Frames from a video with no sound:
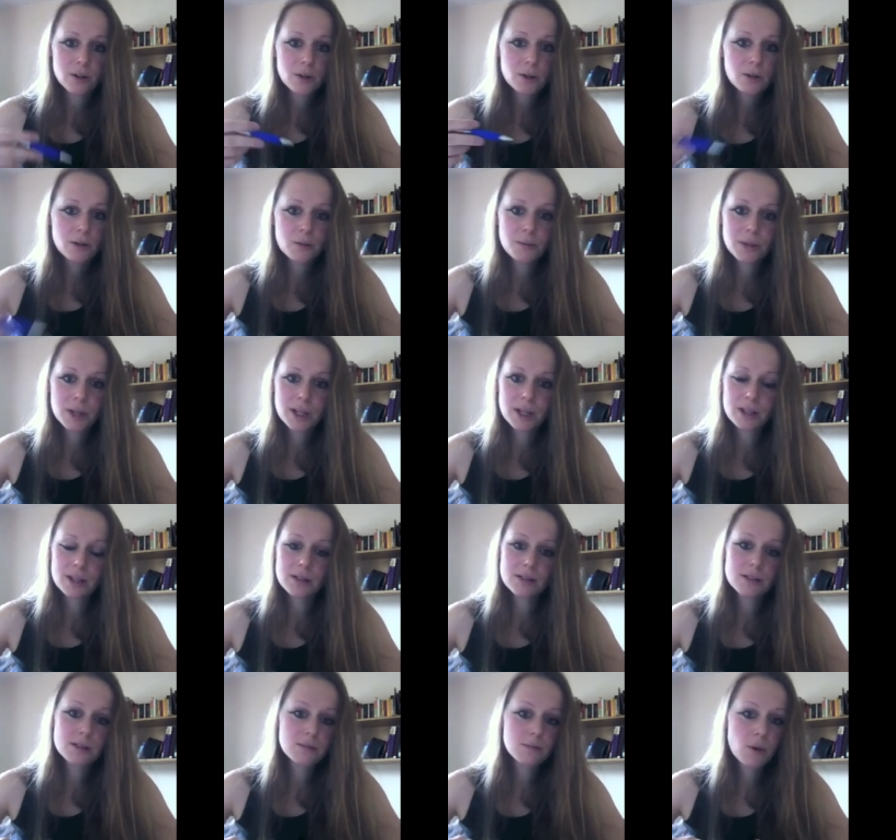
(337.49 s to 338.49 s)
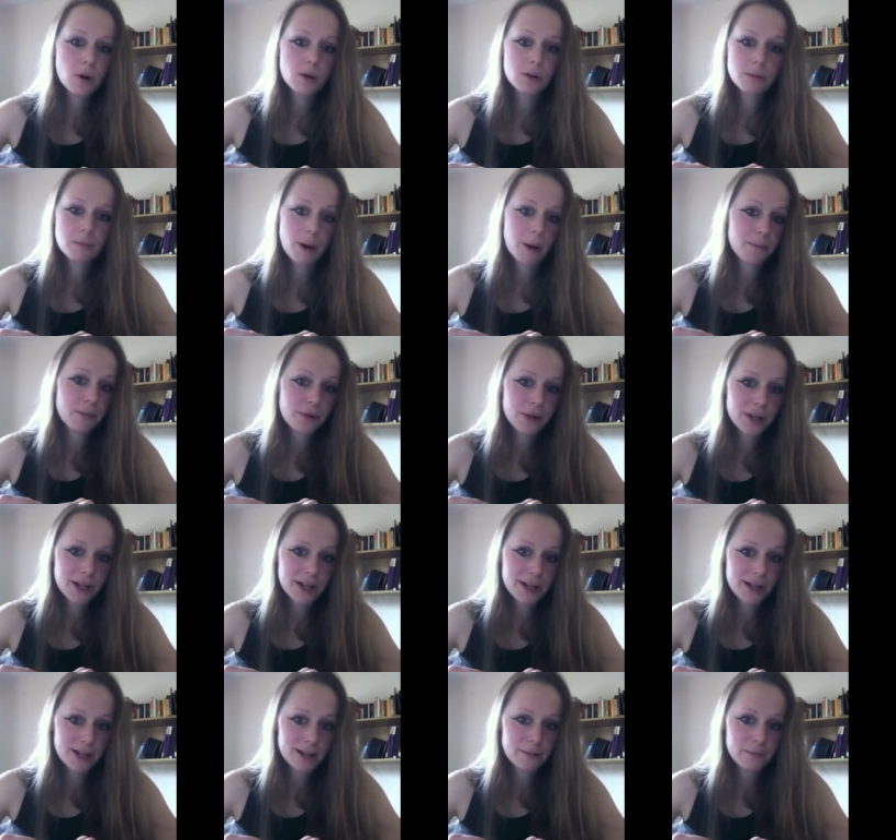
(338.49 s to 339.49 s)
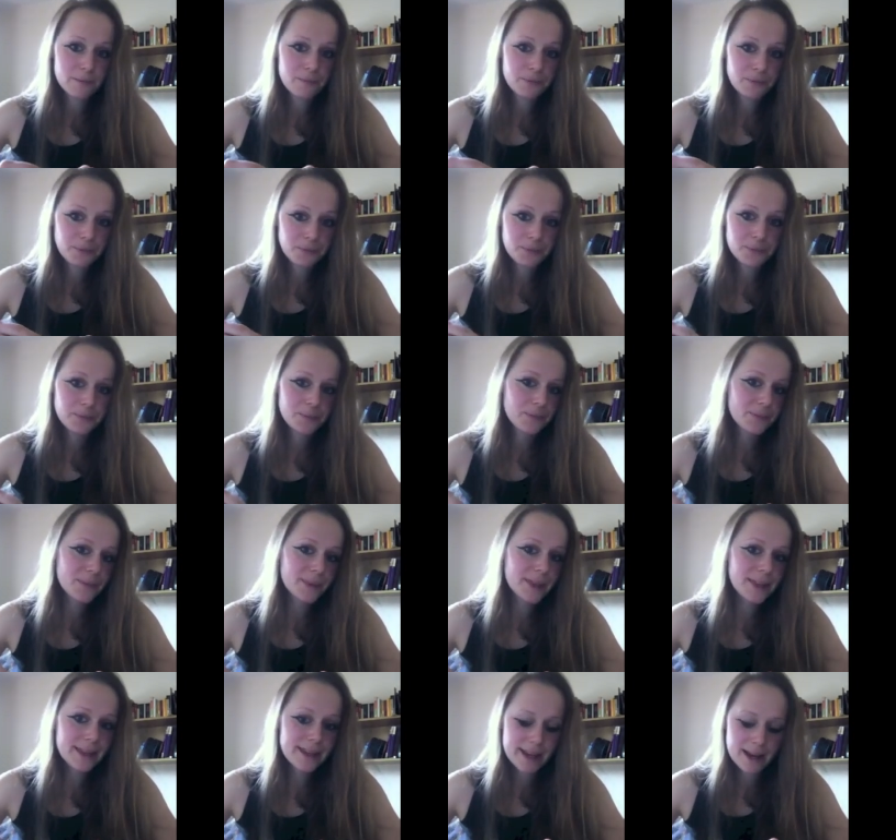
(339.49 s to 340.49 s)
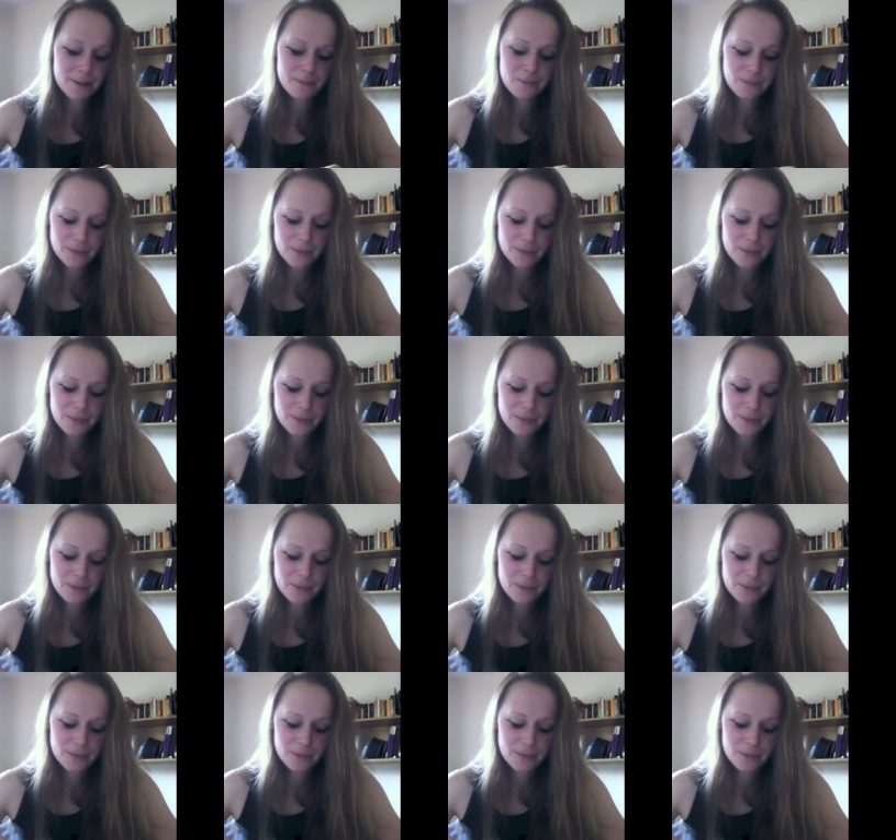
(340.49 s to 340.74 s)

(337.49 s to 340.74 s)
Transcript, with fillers: cumin, smoked paprika. Yeah.